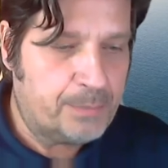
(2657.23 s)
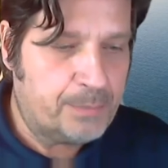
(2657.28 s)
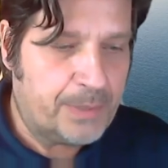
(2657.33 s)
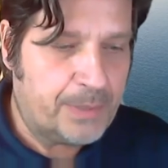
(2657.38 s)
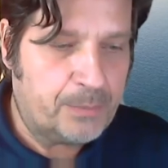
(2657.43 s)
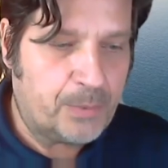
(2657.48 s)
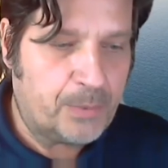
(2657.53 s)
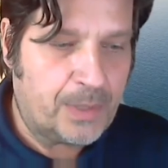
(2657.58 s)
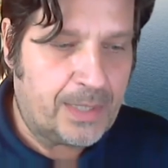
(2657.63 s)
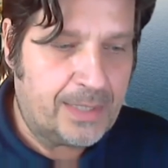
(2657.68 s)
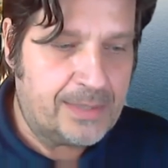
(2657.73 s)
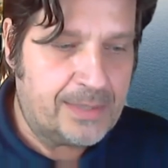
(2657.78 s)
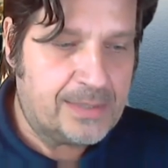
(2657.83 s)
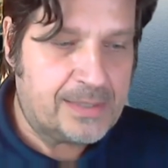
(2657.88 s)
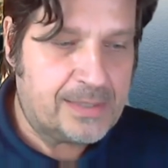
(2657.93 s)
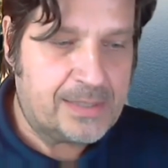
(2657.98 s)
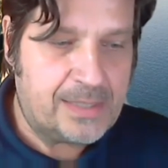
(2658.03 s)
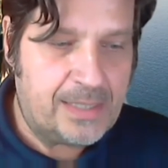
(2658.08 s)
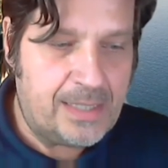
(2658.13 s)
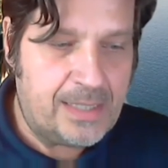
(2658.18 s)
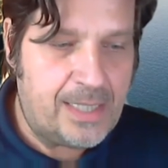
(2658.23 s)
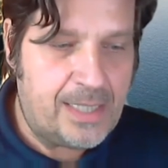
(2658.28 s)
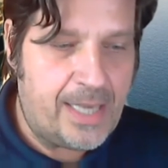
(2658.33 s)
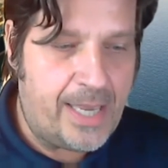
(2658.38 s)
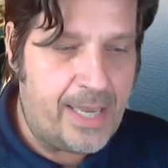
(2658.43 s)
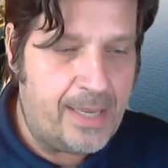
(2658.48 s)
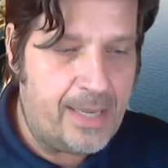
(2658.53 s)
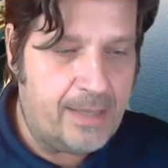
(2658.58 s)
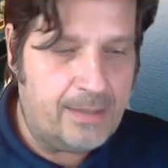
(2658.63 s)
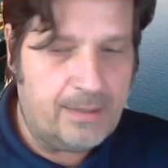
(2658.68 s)
But what I see
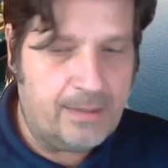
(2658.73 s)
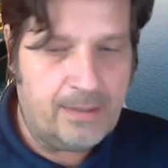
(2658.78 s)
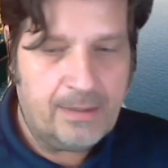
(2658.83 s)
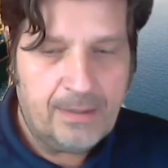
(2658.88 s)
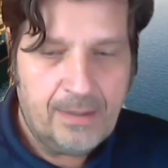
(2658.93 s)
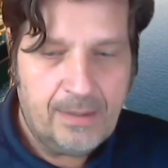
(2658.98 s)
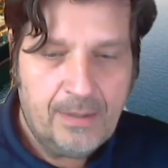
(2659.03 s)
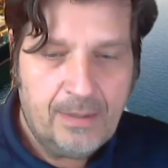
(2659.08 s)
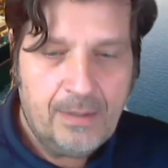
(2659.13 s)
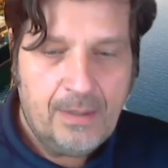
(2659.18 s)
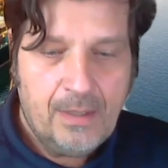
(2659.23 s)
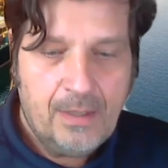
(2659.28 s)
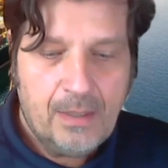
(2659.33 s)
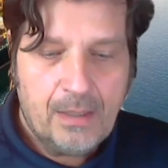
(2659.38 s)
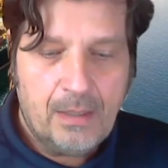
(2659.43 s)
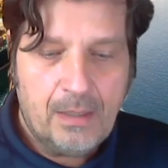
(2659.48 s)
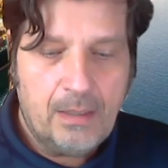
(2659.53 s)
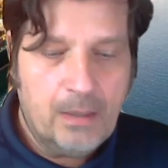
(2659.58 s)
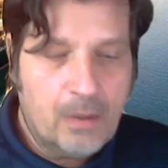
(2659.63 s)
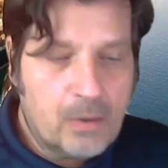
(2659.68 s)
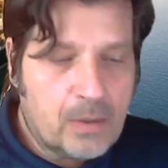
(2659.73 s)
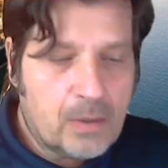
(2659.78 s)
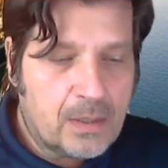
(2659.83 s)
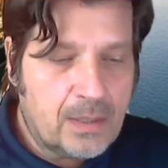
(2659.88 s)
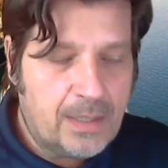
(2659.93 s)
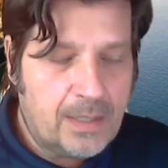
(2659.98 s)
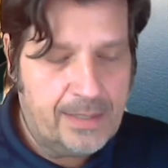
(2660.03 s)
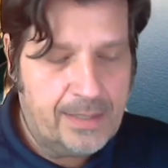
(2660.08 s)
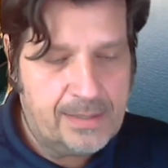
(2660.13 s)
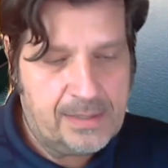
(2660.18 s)
in
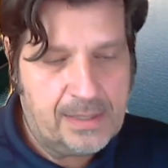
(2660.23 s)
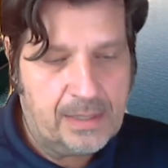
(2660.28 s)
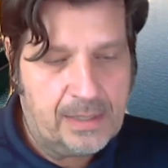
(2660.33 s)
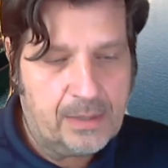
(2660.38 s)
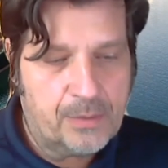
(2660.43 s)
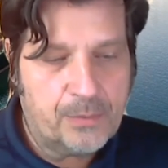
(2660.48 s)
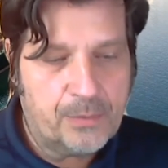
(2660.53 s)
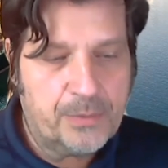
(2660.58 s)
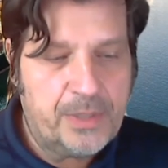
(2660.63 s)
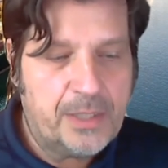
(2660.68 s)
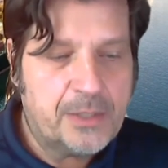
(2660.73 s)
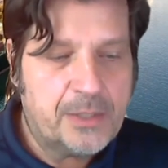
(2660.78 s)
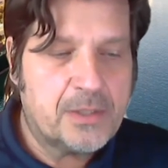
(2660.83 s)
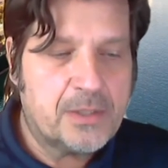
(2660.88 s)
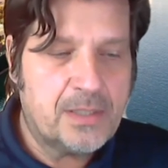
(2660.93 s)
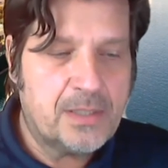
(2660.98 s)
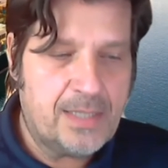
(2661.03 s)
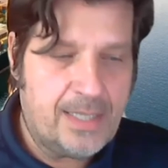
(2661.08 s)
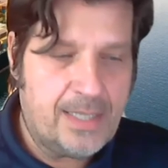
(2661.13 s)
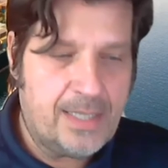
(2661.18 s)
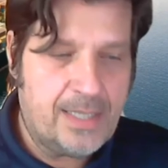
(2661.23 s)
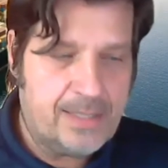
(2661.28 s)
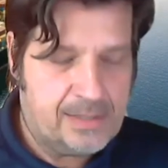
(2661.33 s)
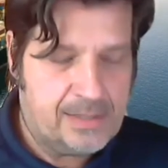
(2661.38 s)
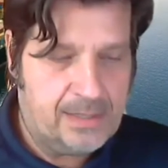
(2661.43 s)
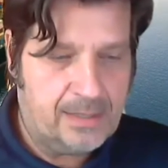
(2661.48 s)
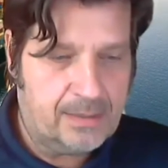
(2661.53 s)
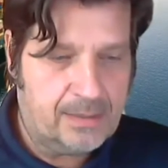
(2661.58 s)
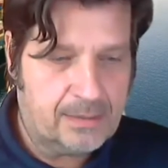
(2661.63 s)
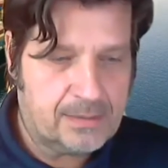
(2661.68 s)
localizing or
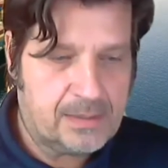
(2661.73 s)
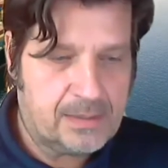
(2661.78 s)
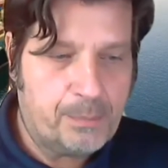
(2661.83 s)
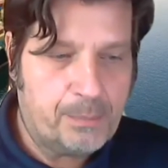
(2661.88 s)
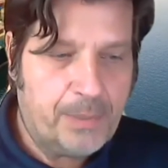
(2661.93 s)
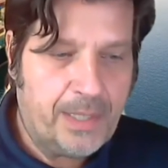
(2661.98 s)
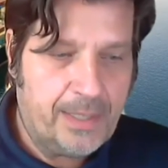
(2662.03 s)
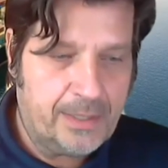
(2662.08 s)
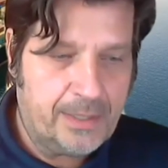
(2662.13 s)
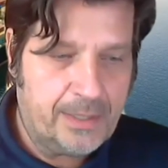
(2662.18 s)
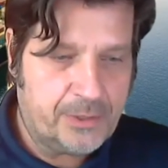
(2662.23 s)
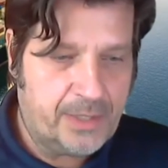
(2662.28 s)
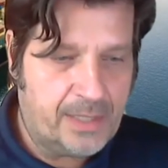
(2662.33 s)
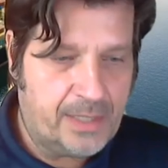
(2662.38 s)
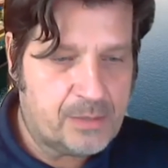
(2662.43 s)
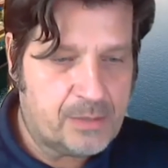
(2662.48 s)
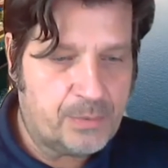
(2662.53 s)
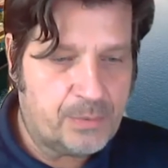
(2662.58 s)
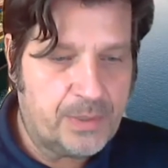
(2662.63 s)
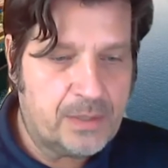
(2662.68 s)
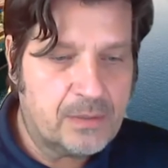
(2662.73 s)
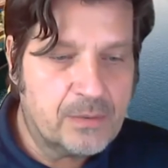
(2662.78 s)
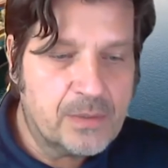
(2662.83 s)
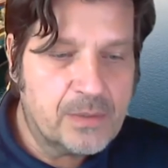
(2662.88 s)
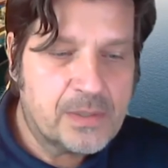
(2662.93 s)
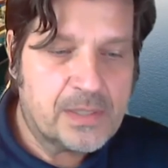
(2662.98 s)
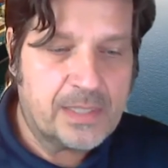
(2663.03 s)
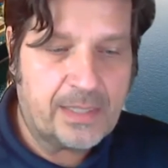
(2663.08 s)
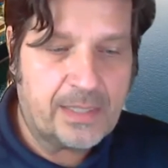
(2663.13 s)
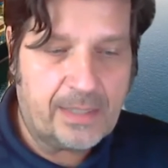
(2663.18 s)
regionalizing supply chains,
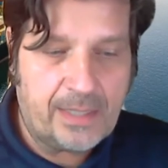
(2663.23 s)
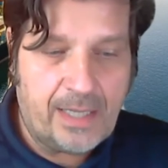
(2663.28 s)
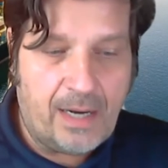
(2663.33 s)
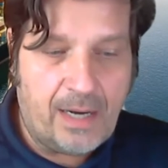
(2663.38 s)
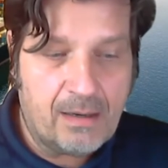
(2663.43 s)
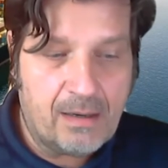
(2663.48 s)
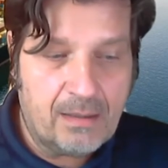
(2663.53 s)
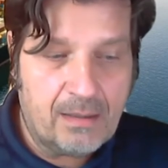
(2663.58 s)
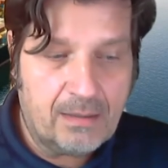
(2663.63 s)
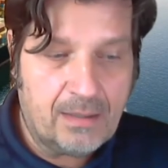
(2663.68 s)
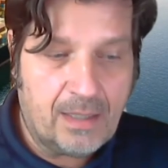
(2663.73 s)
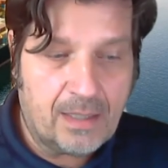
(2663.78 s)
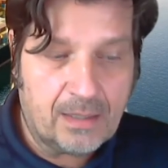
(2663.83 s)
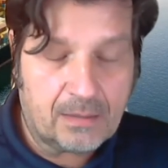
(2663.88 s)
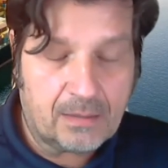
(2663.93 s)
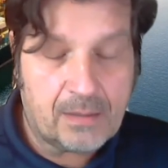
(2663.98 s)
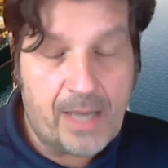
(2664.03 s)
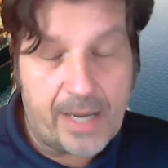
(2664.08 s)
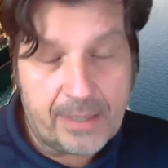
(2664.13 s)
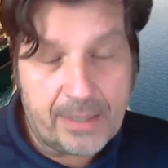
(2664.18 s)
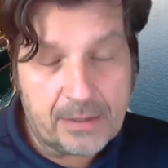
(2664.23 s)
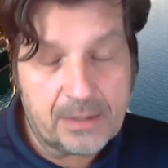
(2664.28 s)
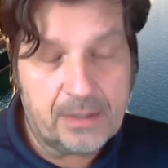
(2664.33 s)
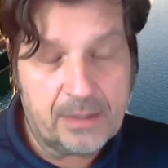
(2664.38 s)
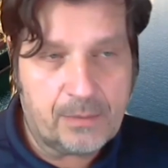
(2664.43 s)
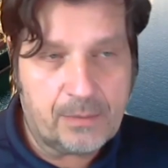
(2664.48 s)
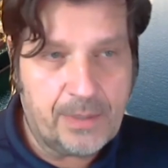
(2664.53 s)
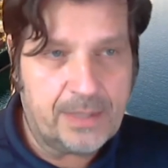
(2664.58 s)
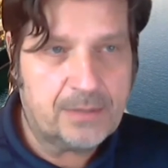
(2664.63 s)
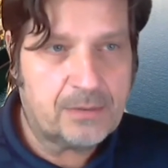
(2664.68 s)
reducing, are actually
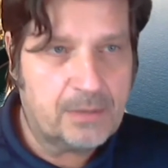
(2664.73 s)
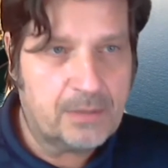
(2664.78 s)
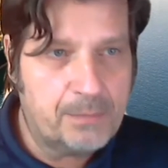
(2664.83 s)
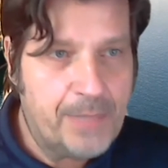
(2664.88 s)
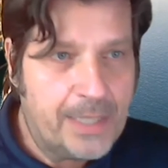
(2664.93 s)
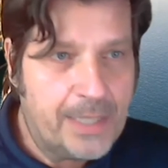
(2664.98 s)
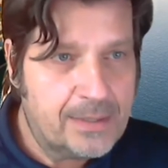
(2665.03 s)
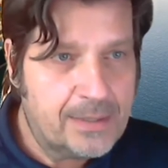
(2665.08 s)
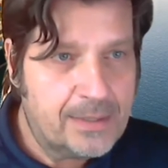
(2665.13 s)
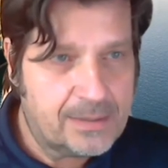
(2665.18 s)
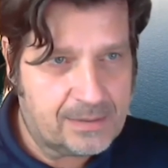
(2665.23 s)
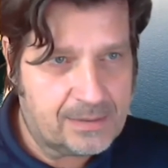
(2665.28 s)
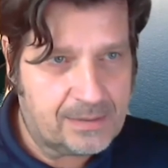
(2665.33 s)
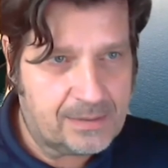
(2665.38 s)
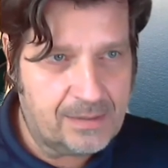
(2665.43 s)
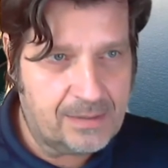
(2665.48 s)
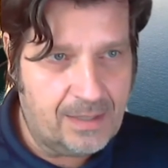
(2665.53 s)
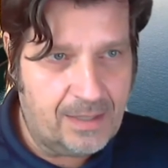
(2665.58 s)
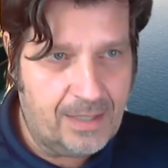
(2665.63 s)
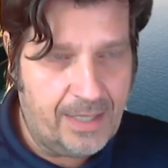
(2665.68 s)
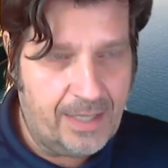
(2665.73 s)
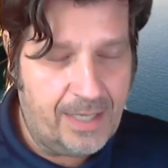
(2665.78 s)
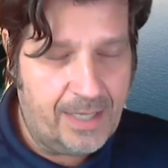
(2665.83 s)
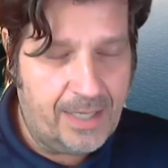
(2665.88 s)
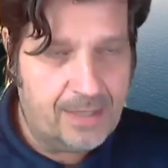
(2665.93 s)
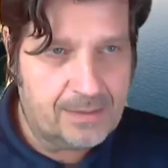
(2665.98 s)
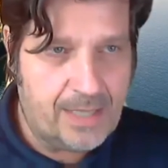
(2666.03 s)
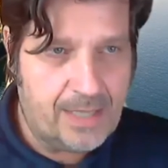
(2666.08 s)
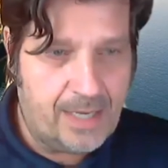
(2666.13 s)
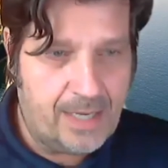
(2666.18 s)
quite tremendous
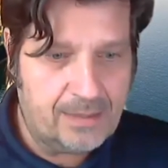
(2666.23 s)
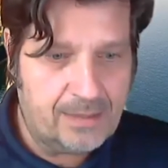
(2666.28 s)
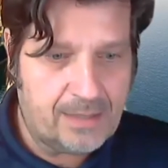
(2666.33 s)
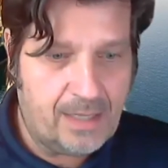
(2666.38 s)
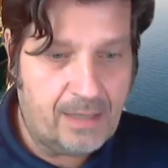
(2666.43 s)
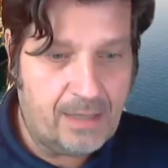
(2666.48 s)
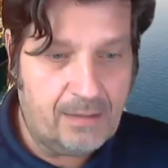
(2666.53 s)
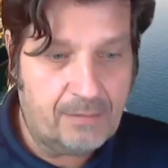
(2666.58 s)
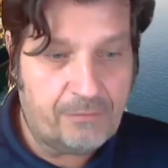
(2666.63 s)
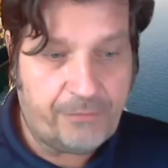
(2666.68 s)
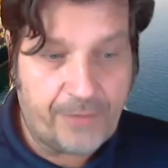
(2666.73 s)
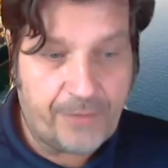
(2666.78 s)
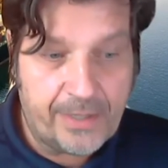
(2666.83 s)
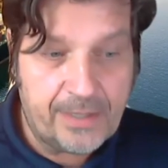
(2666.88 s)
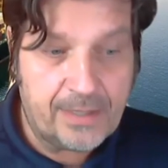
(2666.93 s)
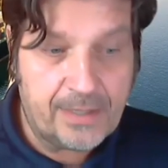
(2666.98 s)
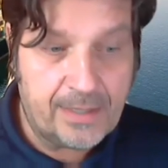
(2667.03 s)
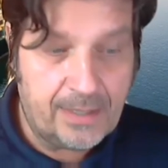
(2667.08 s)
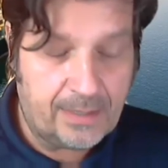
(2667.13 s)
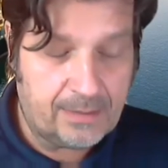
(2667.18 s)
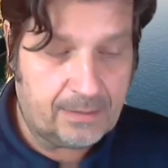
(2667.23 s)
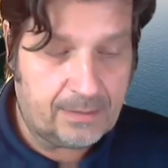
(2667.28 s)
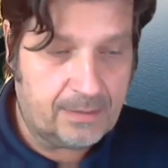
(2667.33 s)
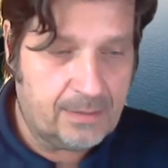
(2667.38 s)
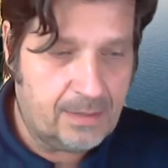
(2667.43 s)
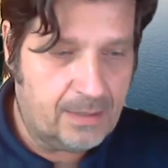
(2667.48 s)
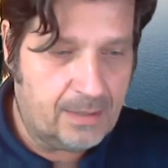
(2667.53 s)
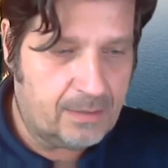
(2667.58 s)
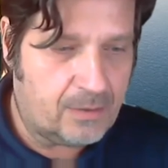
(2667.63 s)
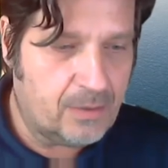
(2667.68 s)
and frightening
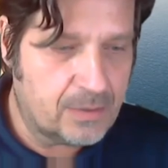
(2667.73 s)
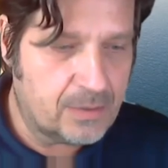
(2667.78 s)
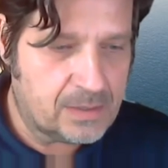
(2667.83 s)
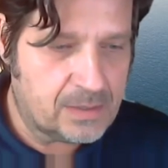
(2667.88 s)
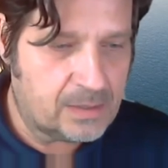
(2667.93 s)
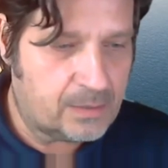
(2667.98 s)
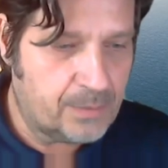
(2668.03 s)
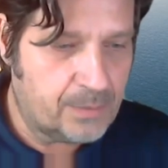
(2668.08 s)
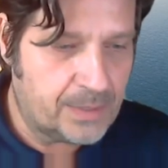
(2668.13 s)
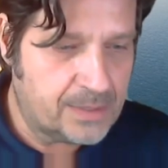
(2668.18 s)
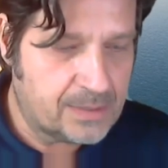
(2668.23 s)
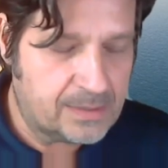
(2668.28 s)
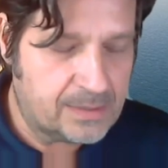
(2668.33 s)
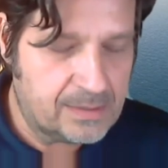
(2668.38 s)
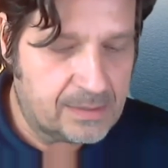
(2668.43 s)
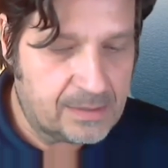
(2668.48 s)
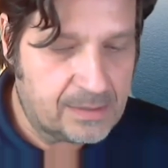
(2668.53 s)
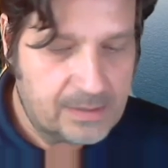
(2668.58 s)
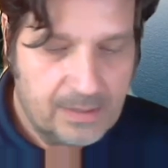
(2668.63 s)
consequences.